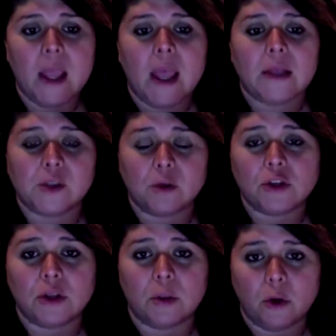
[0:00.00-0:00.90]

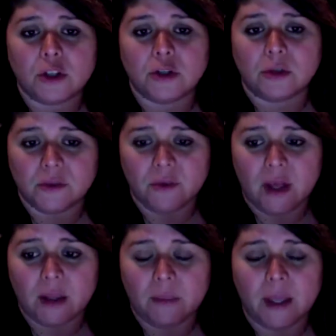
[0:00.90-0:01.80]
Social emotional
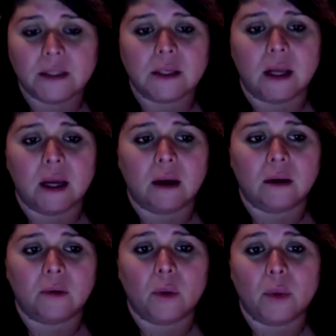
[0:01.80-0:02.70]
development
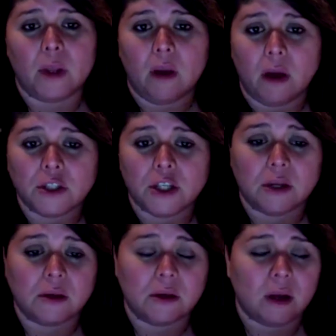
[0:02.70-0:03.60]
will be launching